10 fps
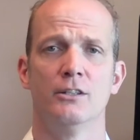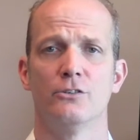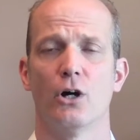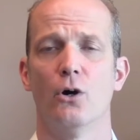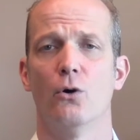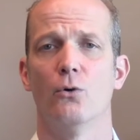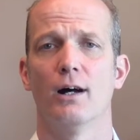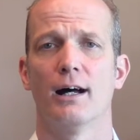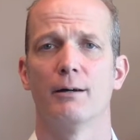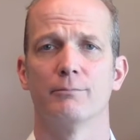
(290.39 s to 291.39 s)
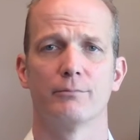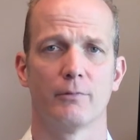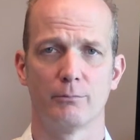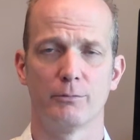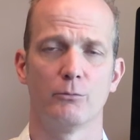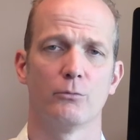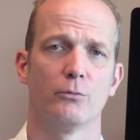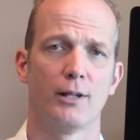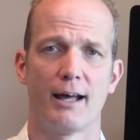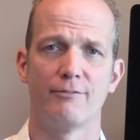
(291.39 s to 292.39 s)
So um,
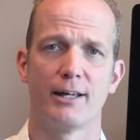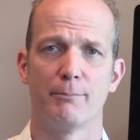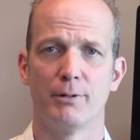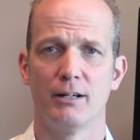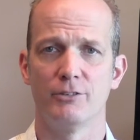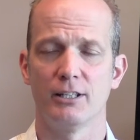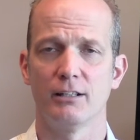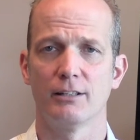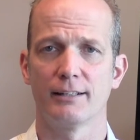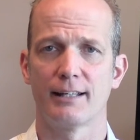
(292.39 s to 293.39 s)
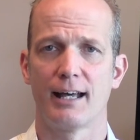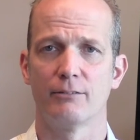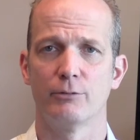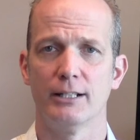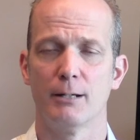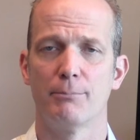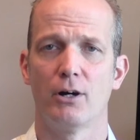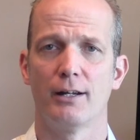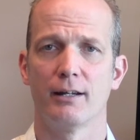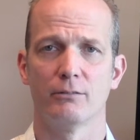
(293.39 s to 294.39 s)
we'll have that above. You can click that, read up
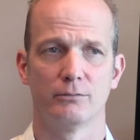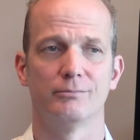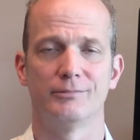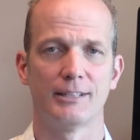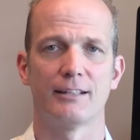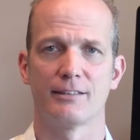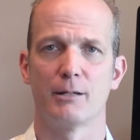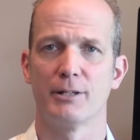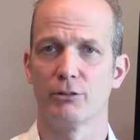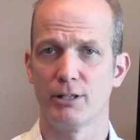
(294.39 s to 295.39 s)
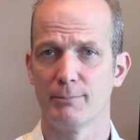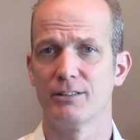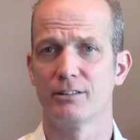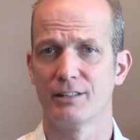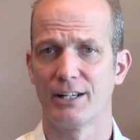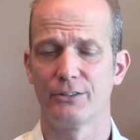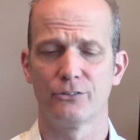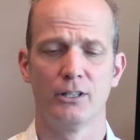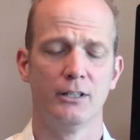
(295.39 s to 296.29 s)
on debt settlement agreements and letters.